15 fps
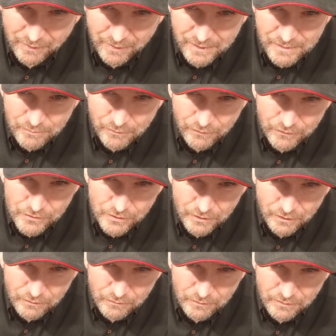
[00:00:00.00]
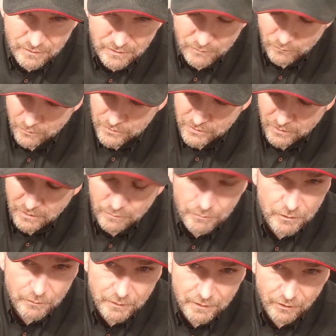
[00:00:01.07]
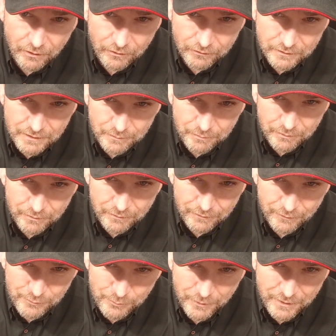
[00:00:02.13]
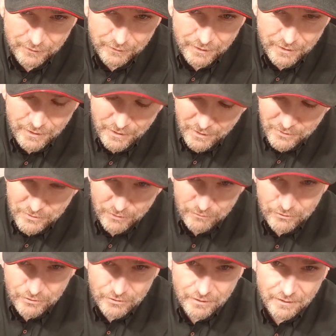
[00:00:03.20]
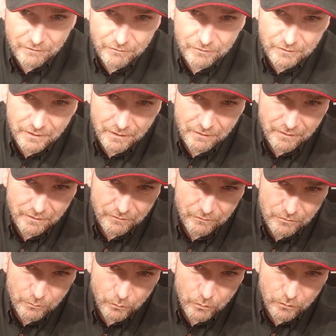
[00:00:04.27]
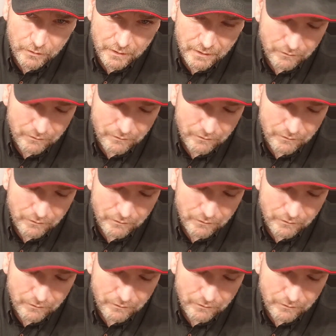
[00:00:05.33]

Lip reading: about 8 months ago, and it was a Kamui hard tip as well. So just look how that's worn